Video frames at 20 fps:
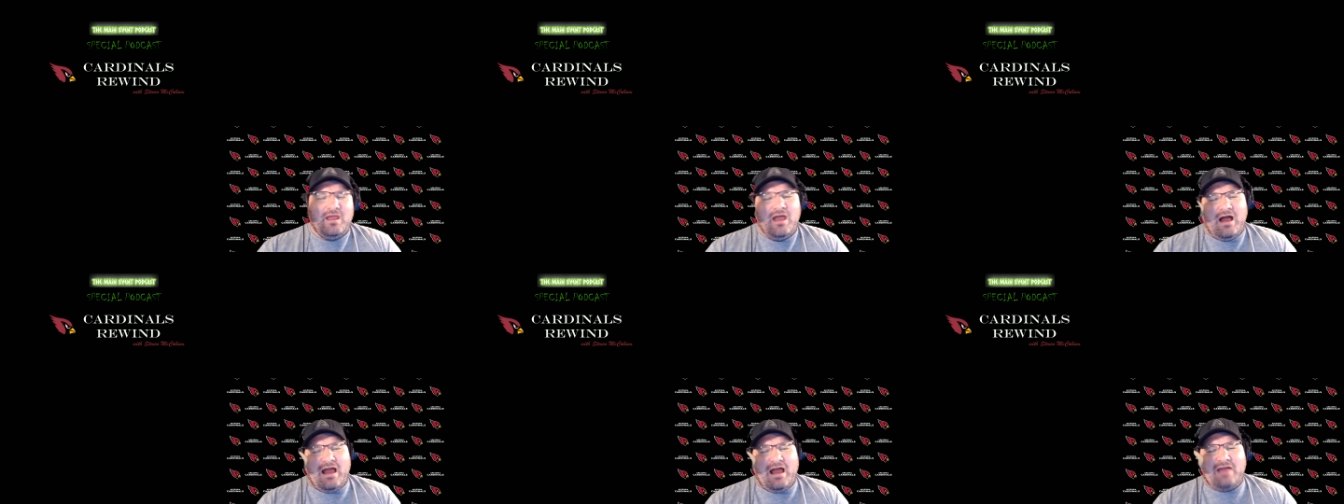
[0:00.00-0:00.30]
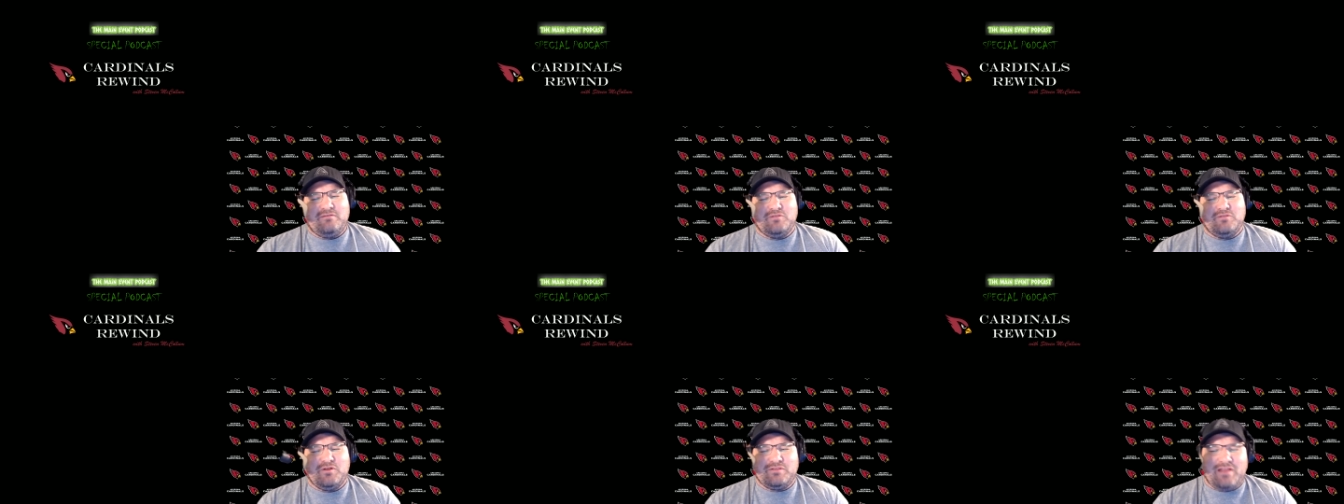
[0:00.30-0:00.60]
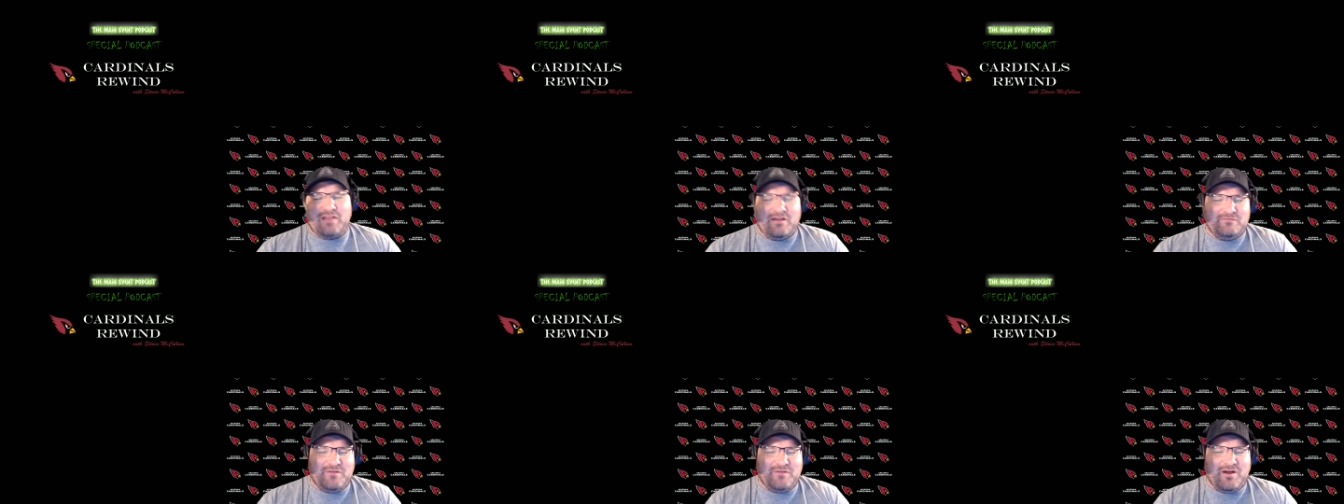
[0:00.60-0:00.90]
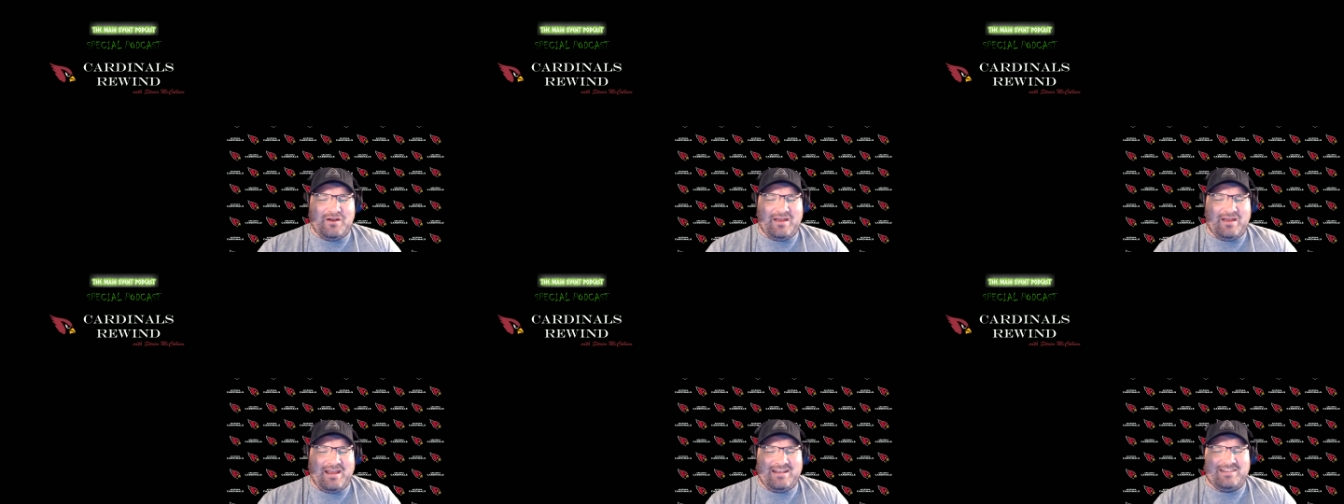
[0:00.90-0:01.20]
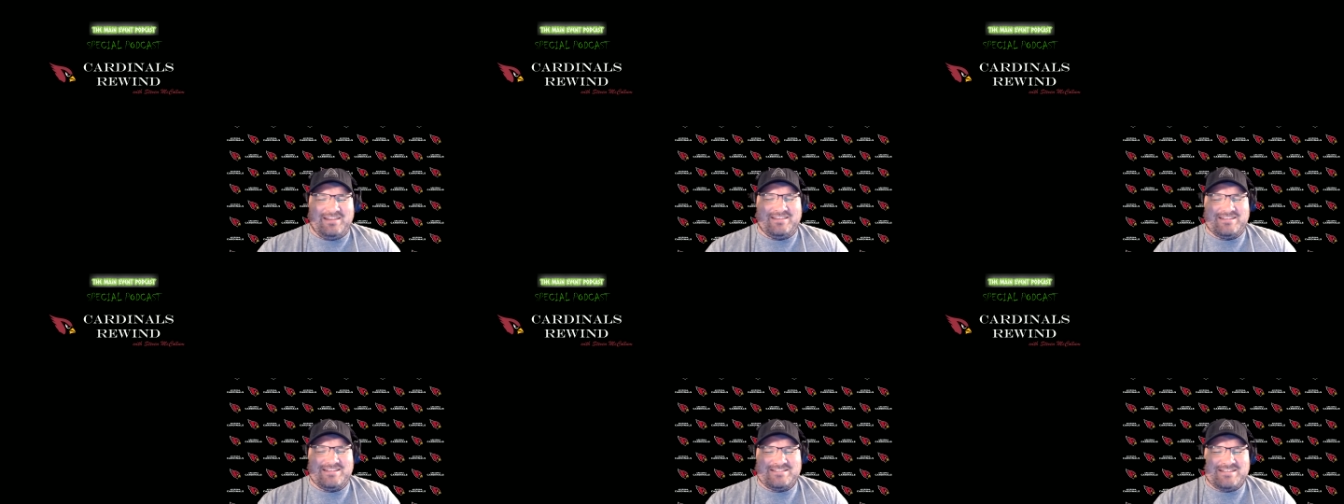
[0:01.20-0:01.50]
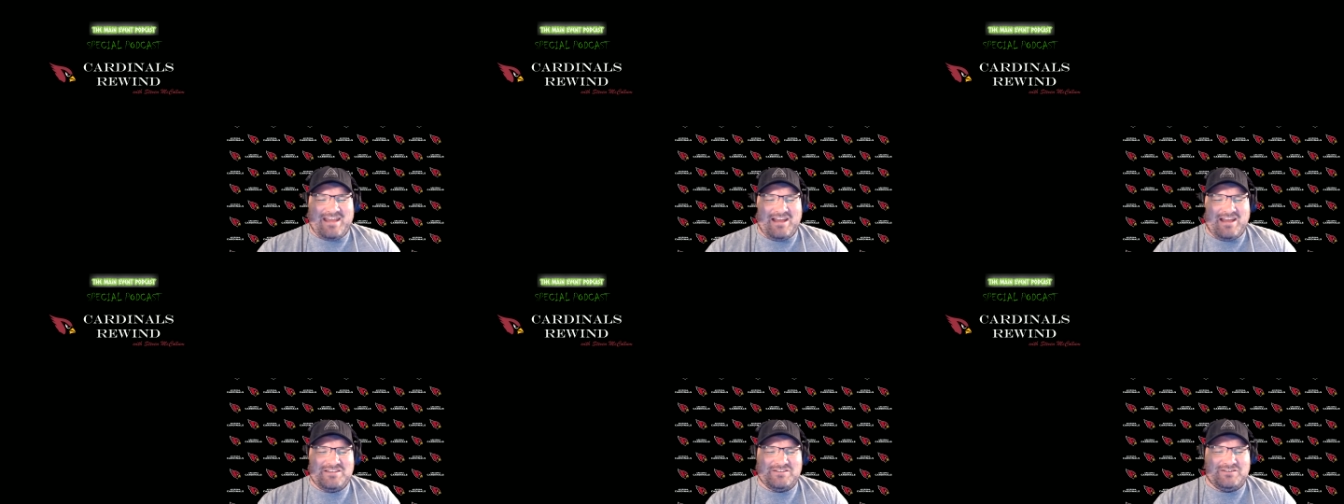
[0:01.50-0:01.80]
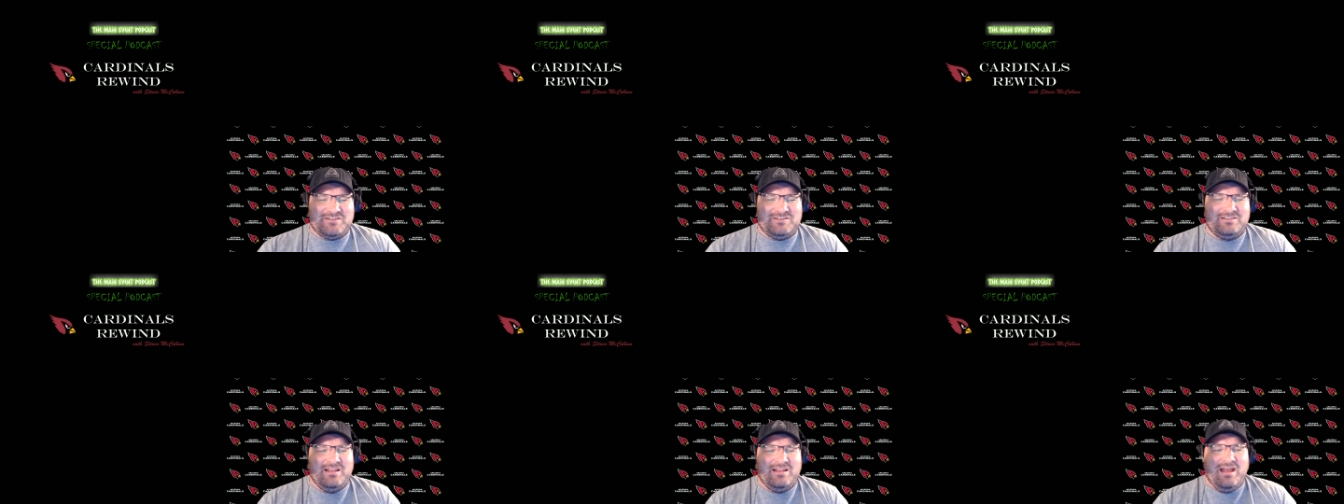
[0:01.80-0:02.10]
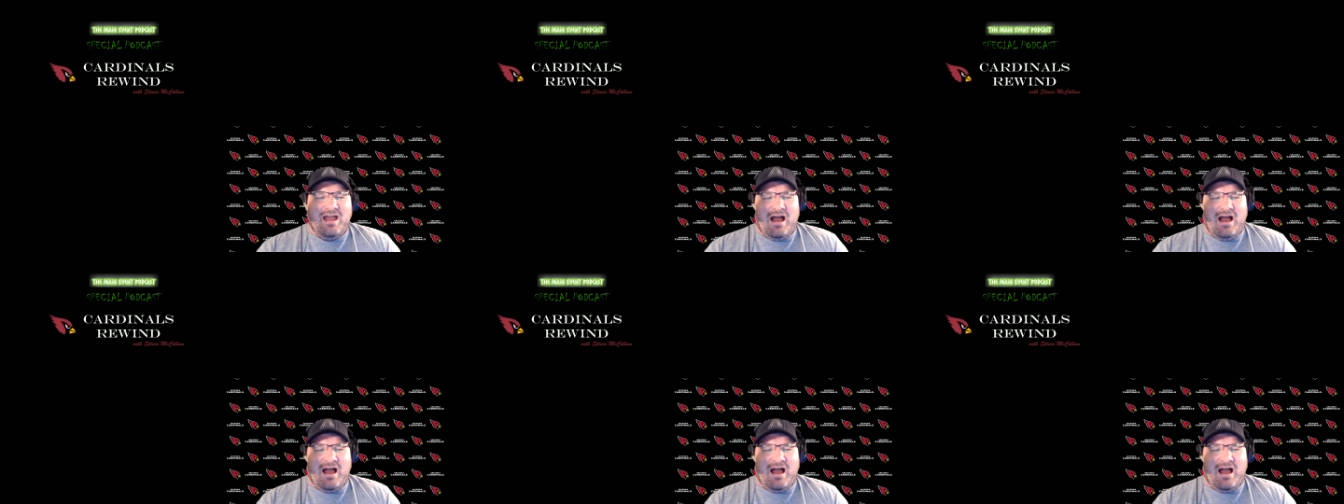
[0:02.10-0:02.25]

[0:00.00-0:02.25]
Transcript: I haven't looked that far ahead in the schedule.